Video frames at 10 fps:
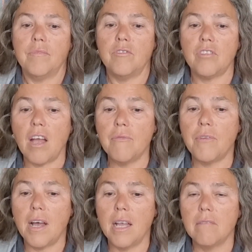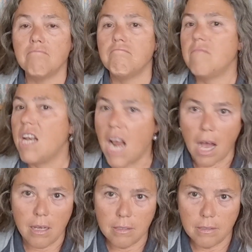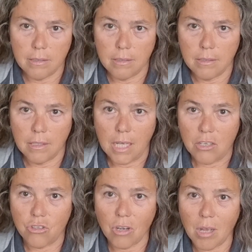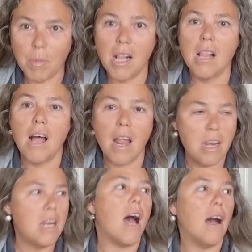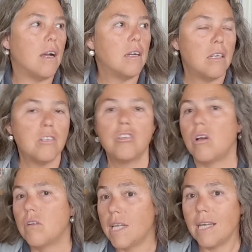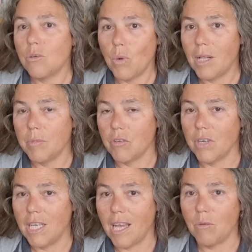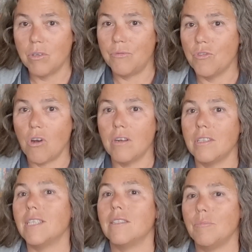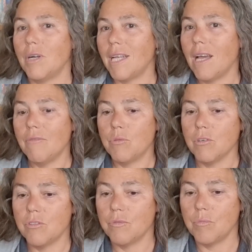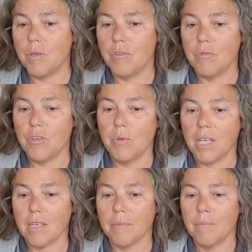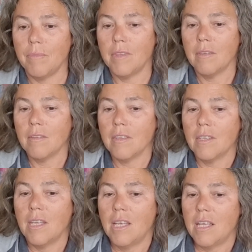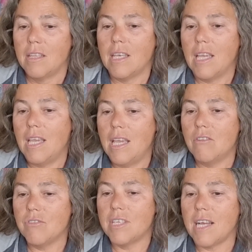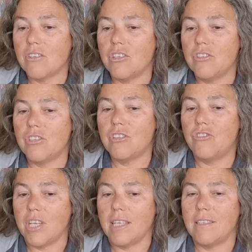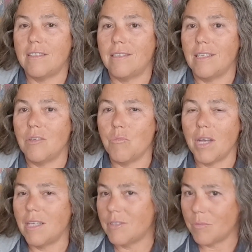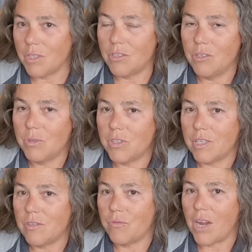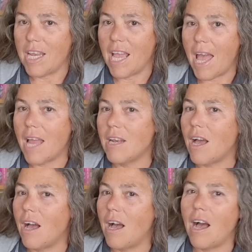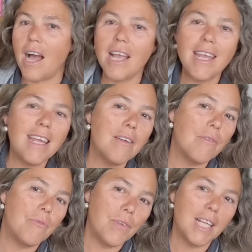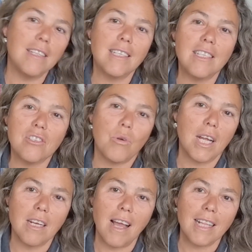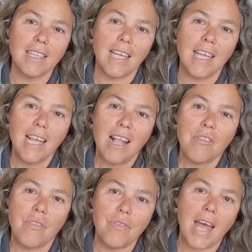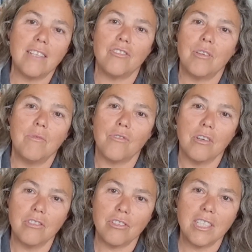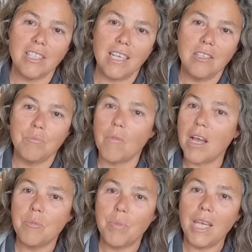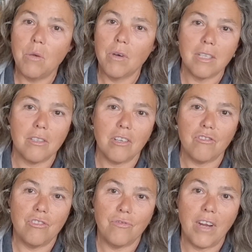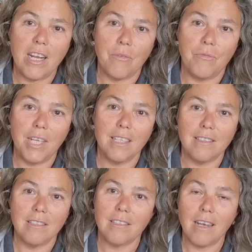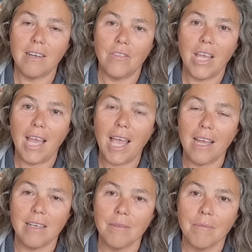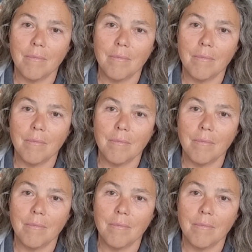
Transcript: Sci-fi? Nah. Enjoyable? Nah. Totally underwhelming, really. I would have forgotten it by now if it wasn't for me reviewing it. The introduction suggests that it might have something to do with schizophrenia, and I feel that it's quite likely that that stream of consciousness might be what a schizophrenic feels inside of their head.